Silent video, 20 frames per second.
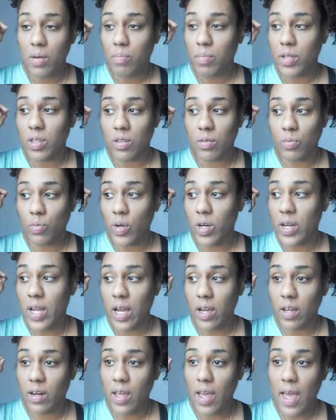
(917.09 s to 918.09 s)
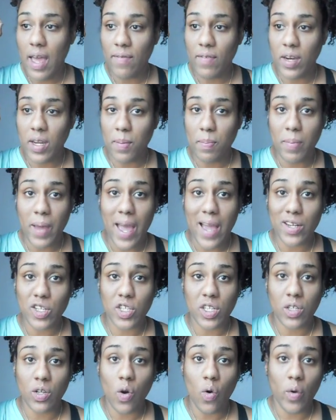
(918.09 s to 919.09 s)
but we're not going to have any
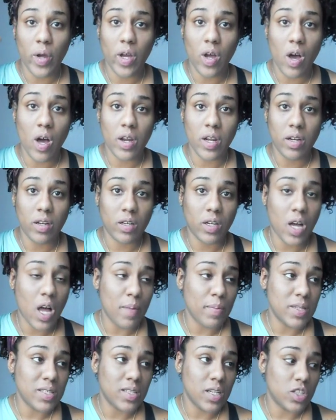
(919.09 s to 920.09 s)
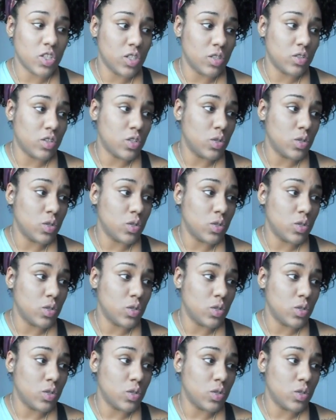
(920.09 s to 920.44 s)
bashing going on in the comment section